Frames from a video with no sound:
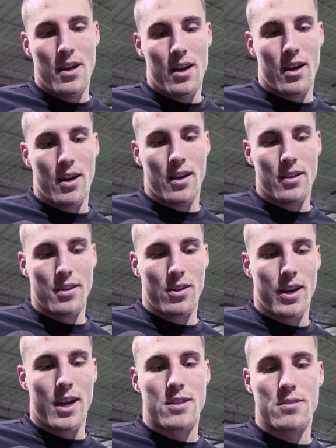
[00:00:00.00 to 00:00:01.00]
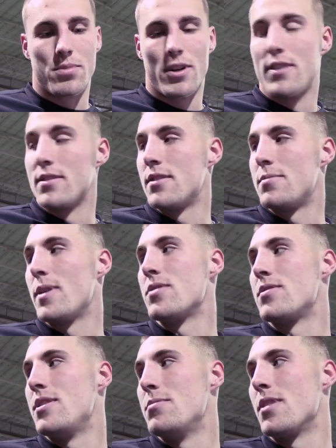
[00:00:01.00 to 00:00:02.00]
And, you know, they got some players on
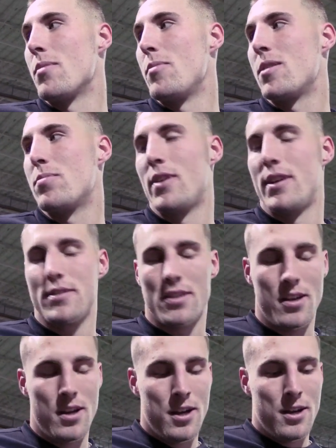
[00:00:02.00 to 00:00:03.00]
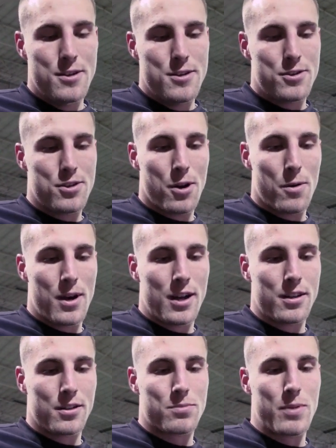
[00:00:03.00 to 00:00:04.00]
special teams that can make plays.
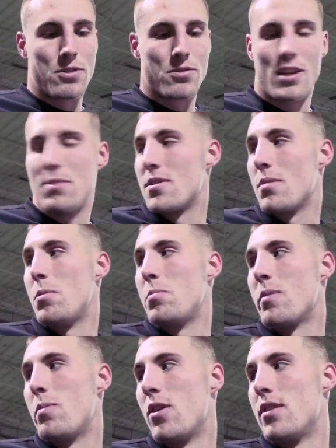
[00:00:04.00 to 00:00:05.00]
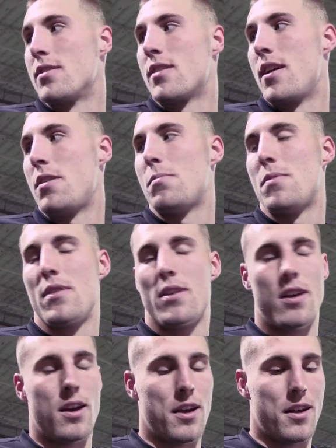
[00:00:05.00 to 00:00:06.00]
So, you know, special teams is going to be a big part of this game.
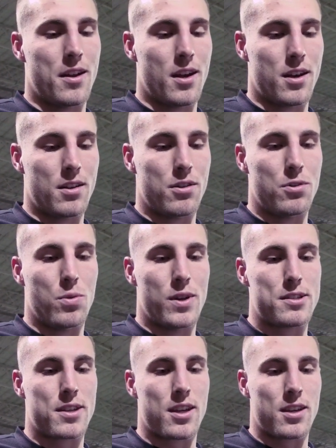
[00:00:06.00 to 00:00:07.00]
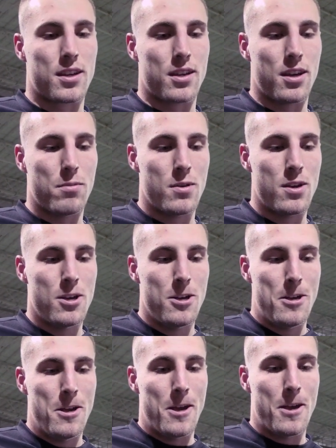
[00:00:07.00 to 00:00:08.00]
And, you know, who wins the kicking game?
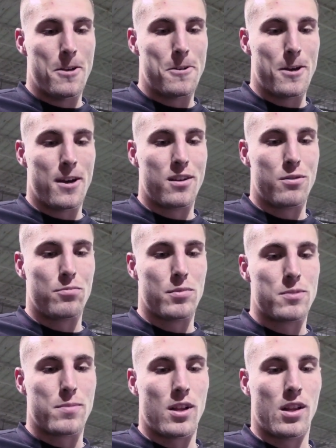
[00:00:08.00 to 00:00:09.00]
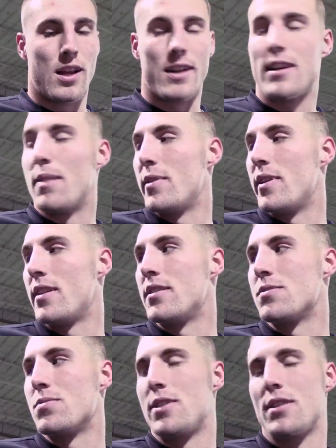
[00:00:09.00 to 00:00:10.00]
And, you know, we've been spending a lot of time on that
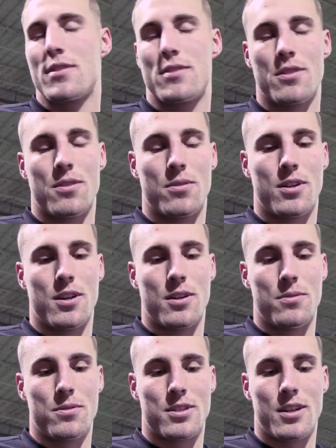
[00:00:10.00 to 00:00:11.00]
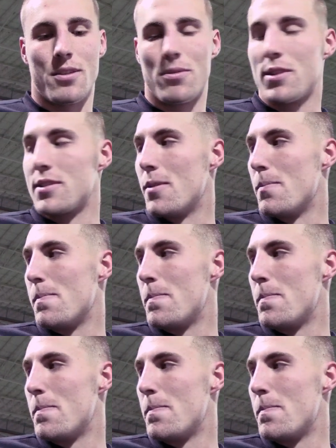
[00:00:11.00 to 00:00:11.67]
this week. So we'll see how it works out.